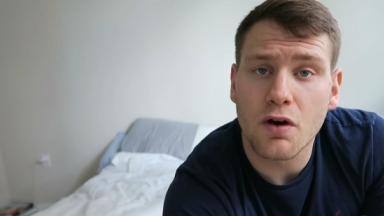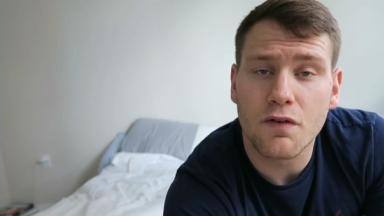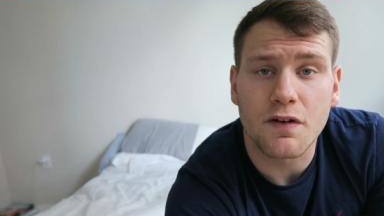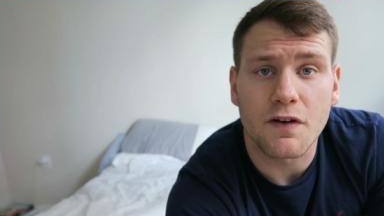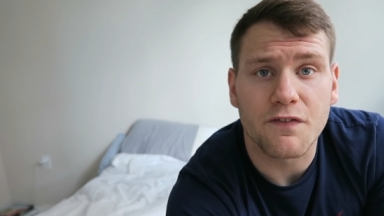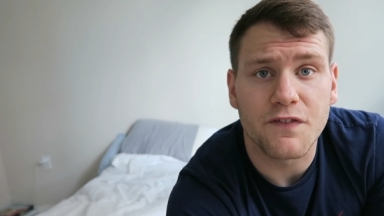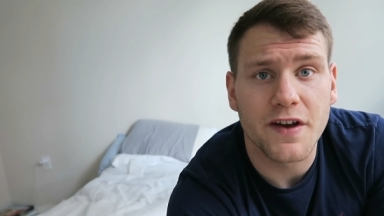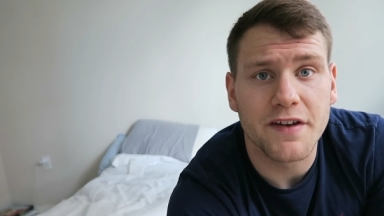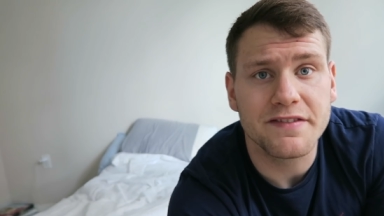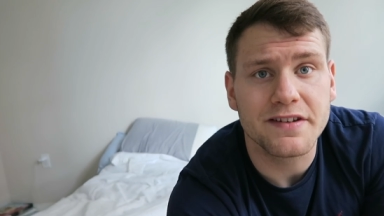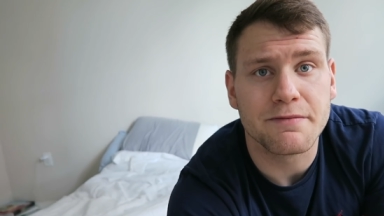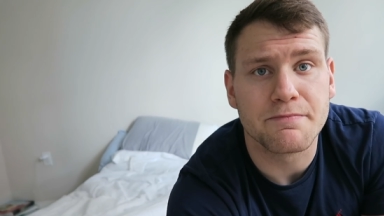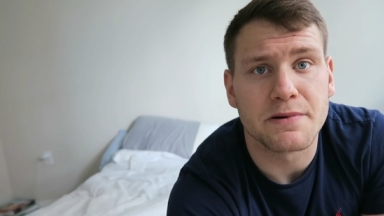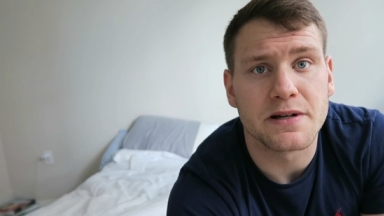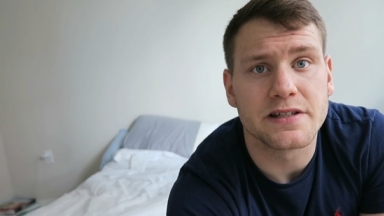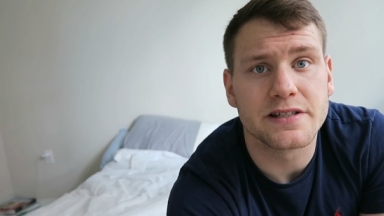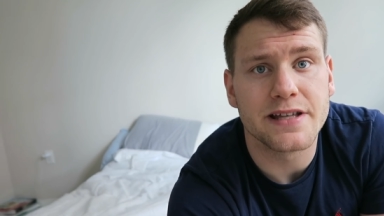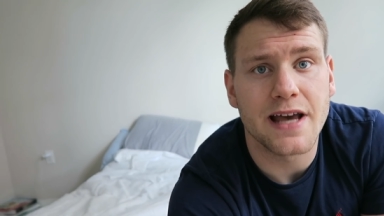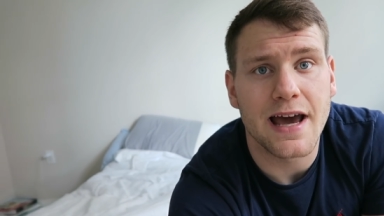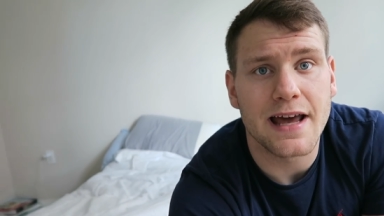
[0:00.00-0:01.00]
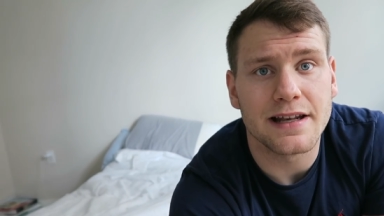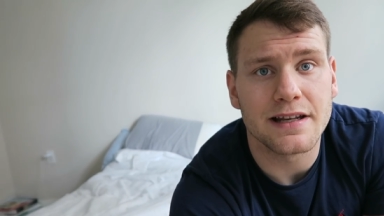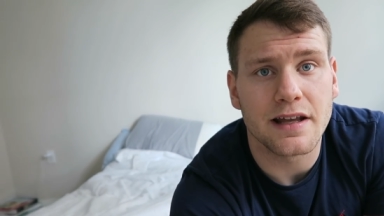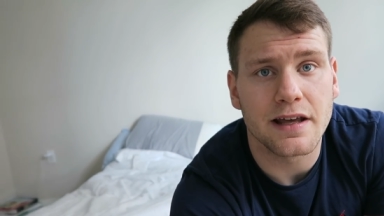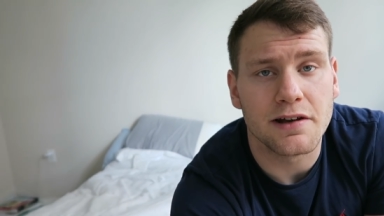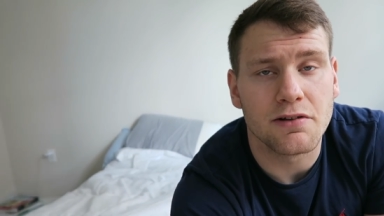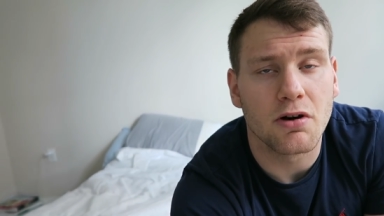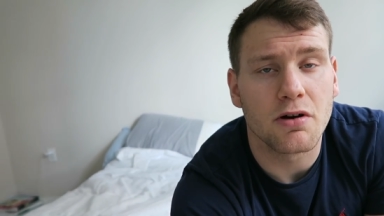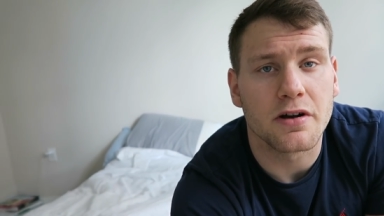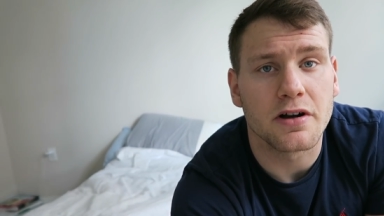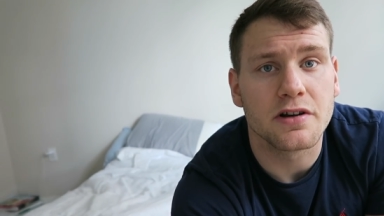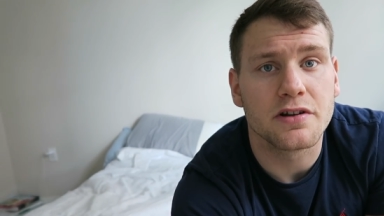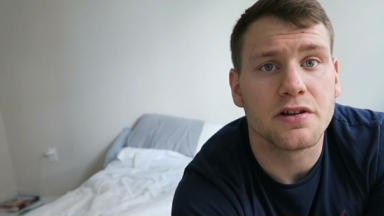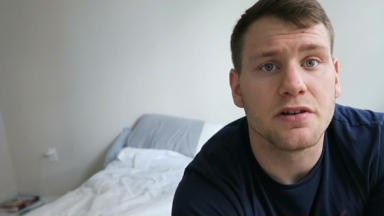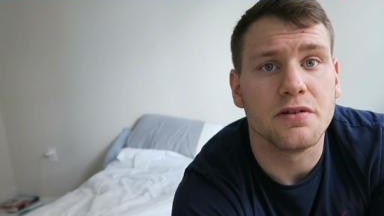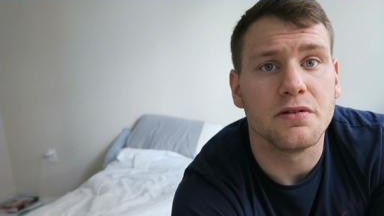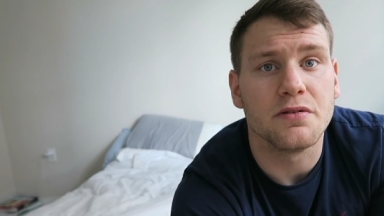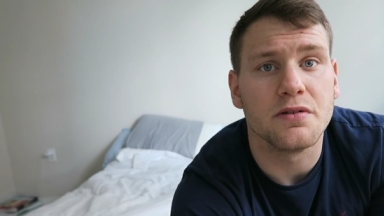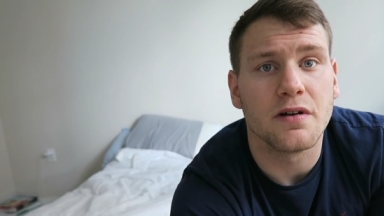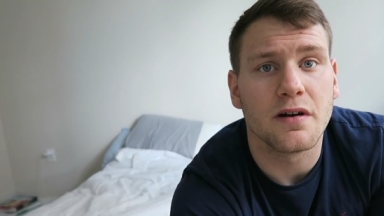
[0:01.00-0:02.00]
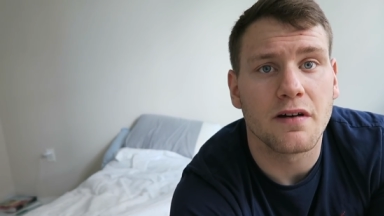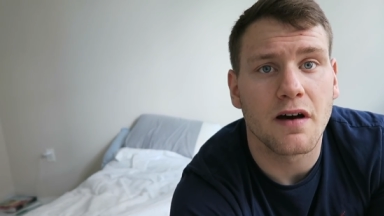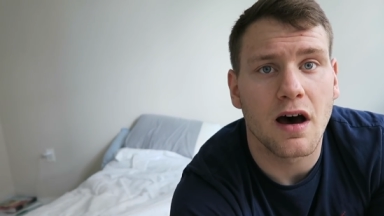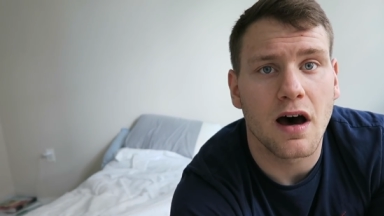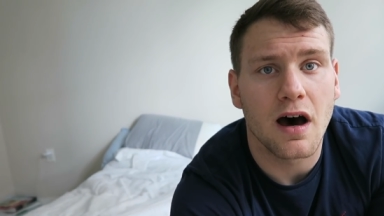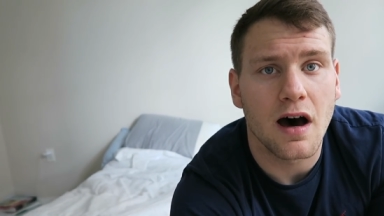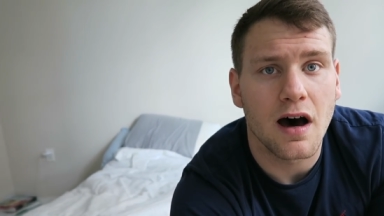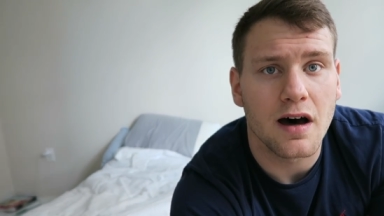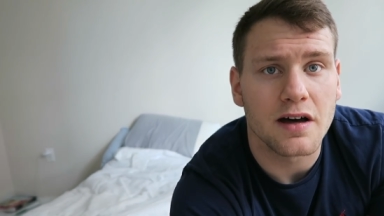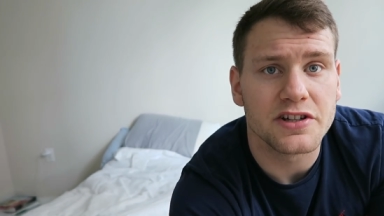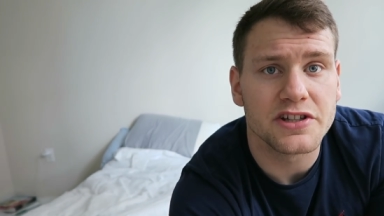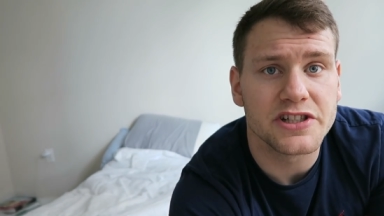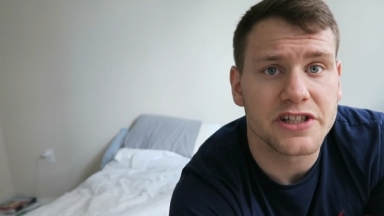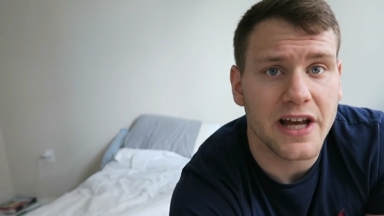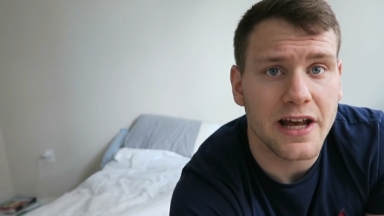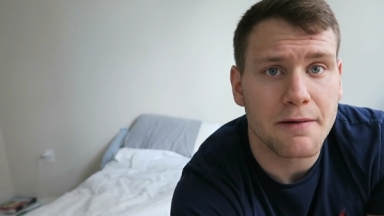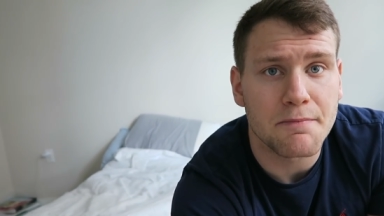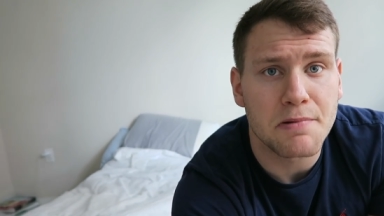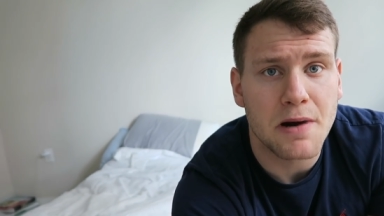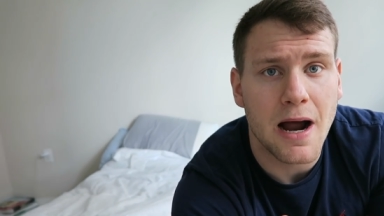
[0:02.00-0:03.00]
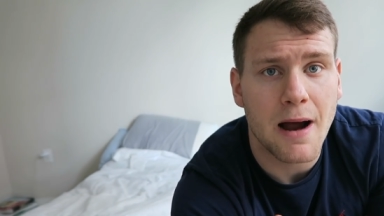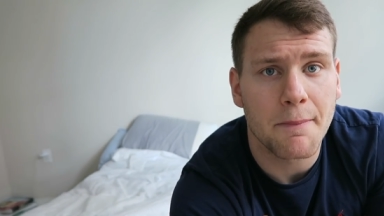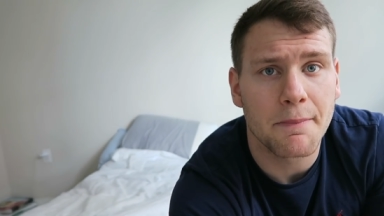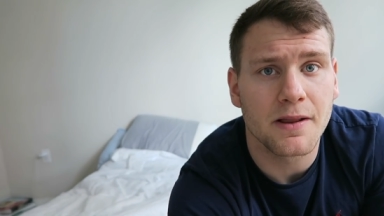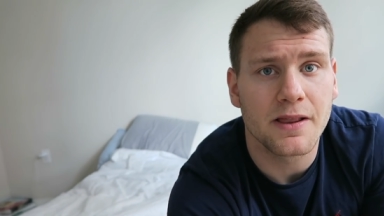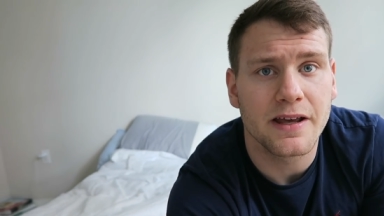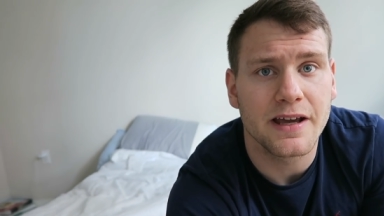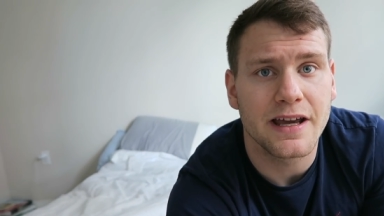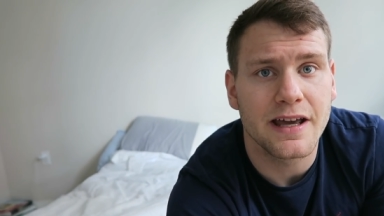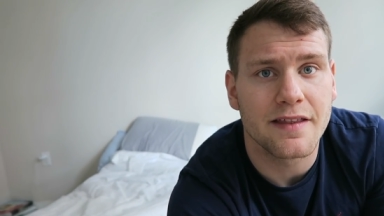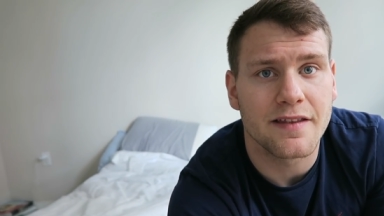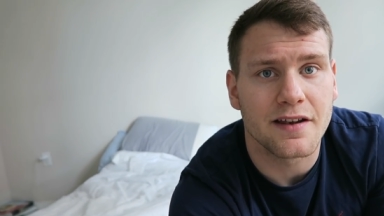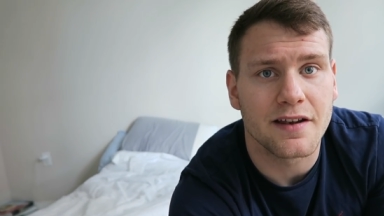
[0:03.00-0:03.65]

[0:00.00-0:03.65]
over 50% in order to uh, shed properly